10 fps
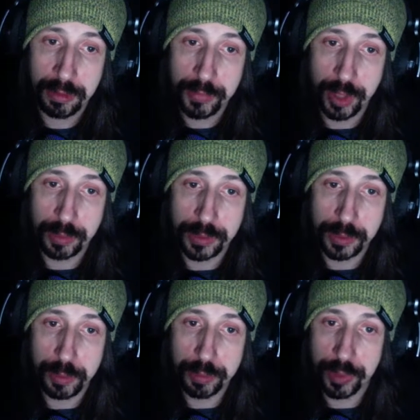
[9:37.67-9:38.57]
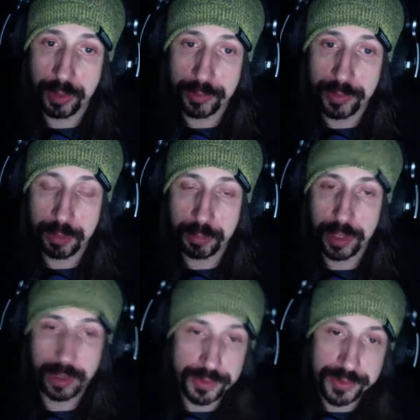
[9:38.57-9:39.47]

probably what broke the Empire.